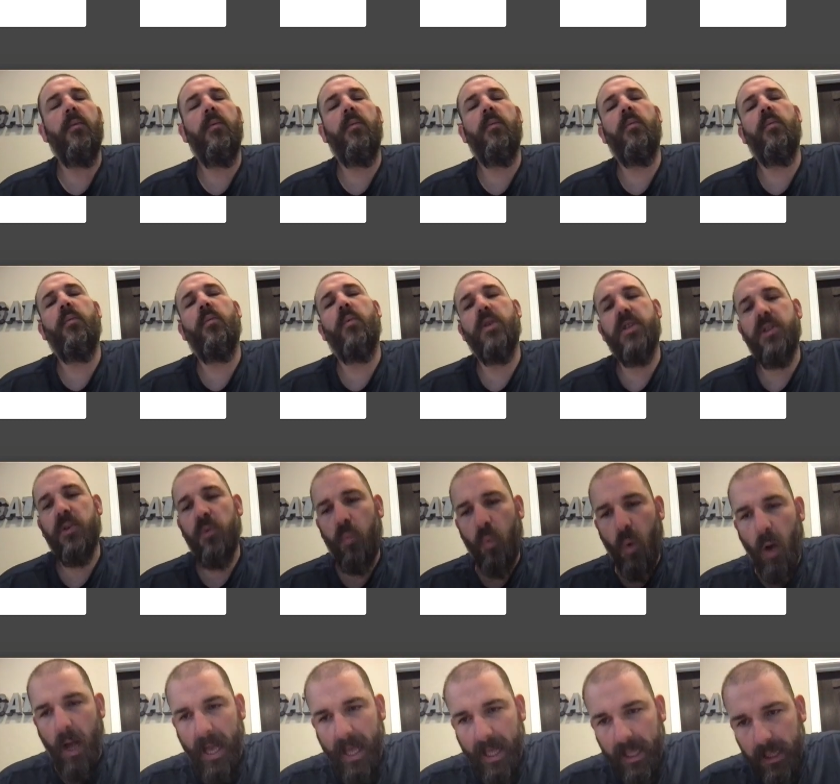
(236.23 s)
was a
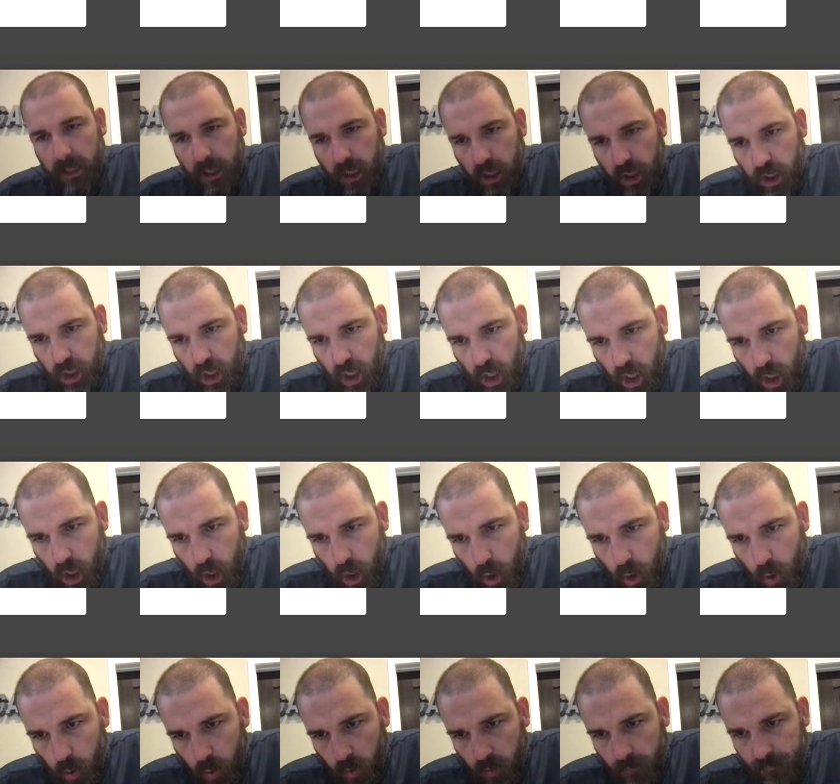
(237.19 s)
while
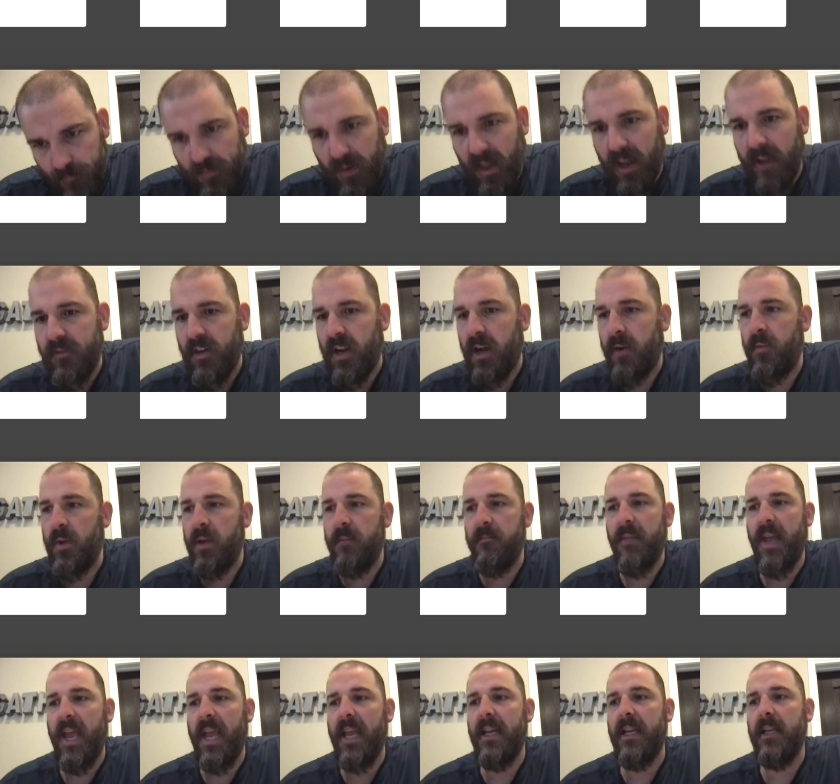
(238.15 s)
ago. They have not
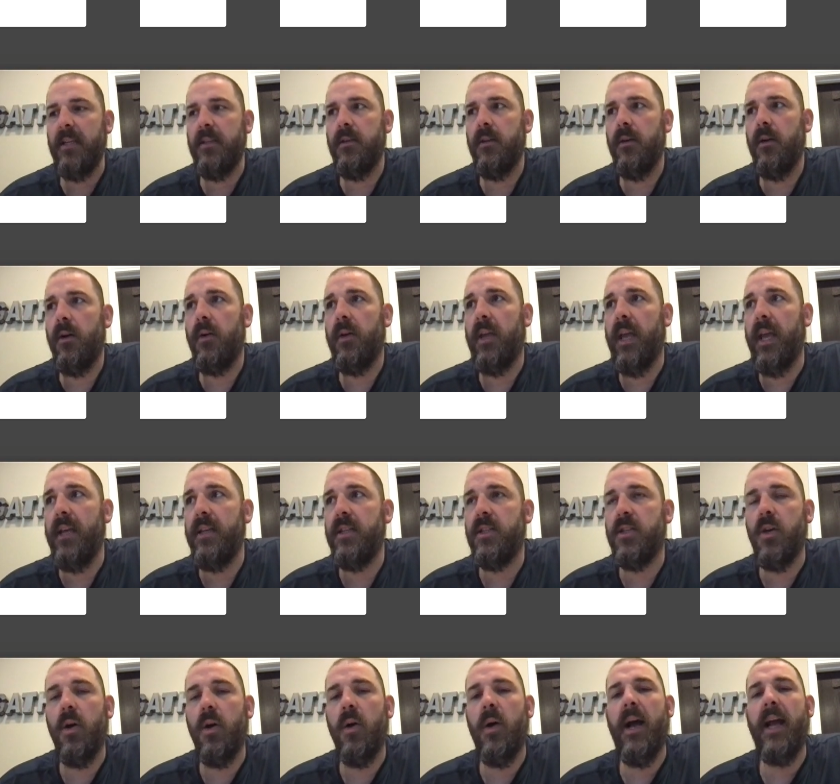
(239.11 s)
remade it. Okay,
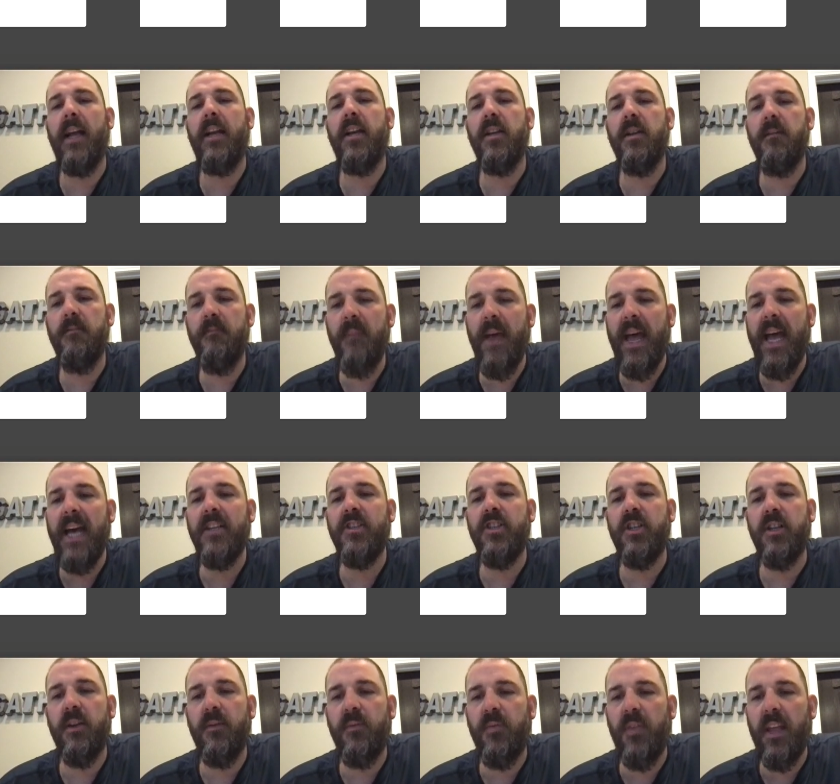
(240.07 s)
so I could
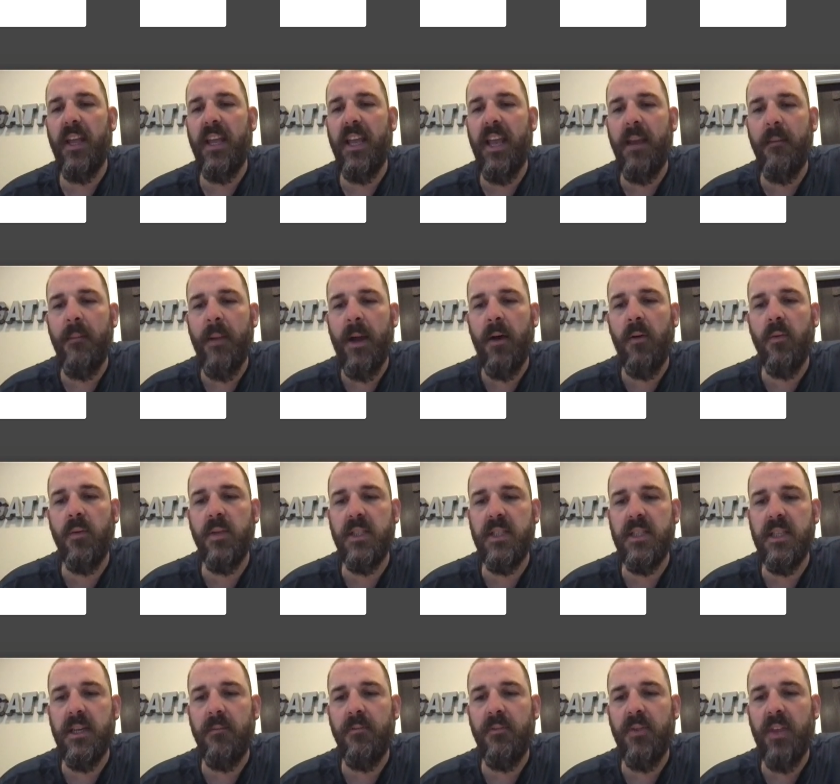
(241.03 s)
imagine if they came out with
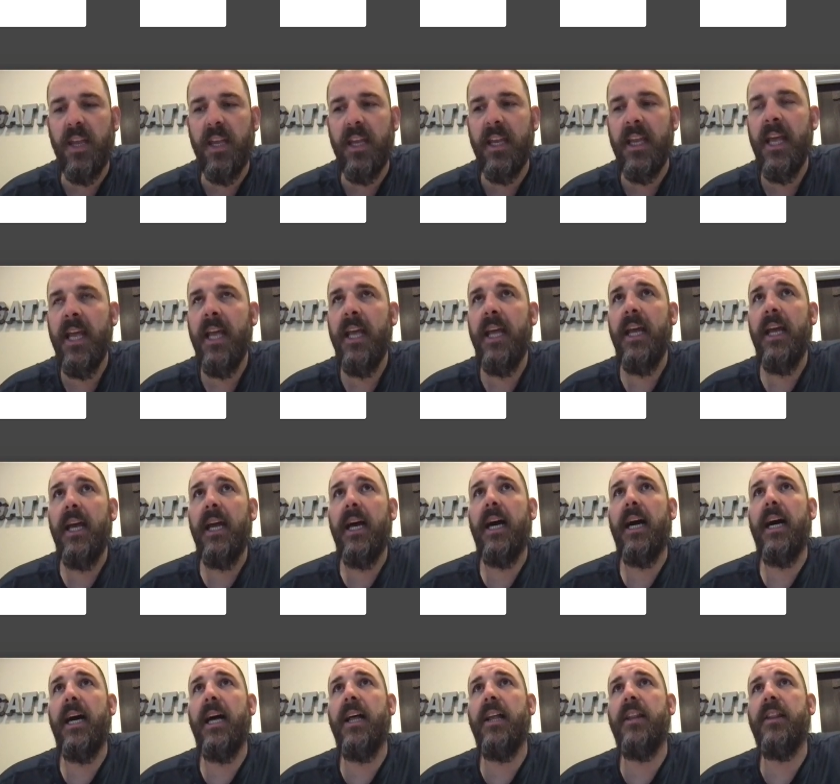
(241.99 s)
something
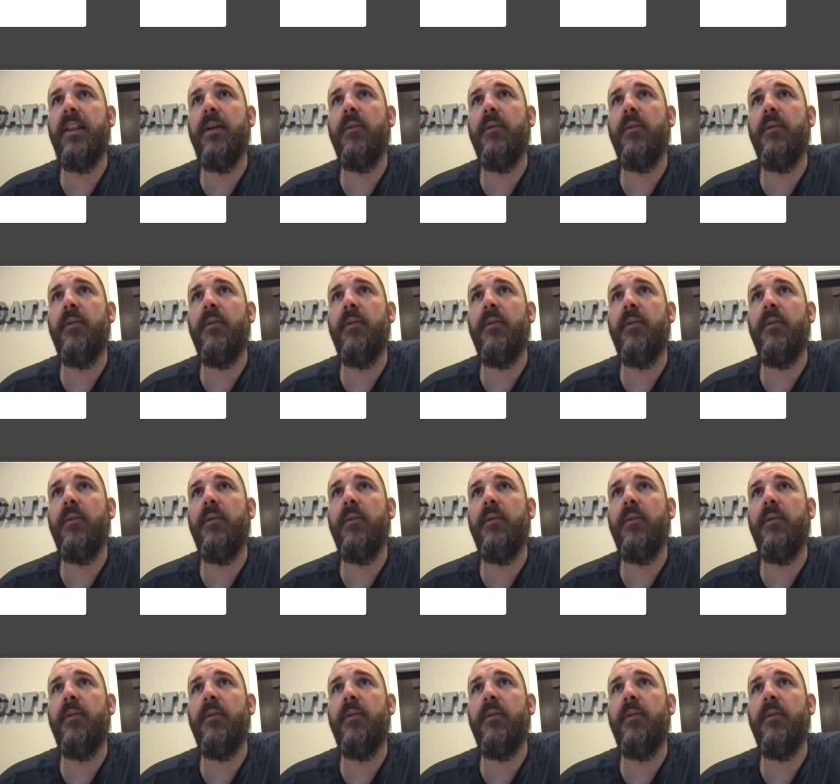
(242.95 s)
uh, that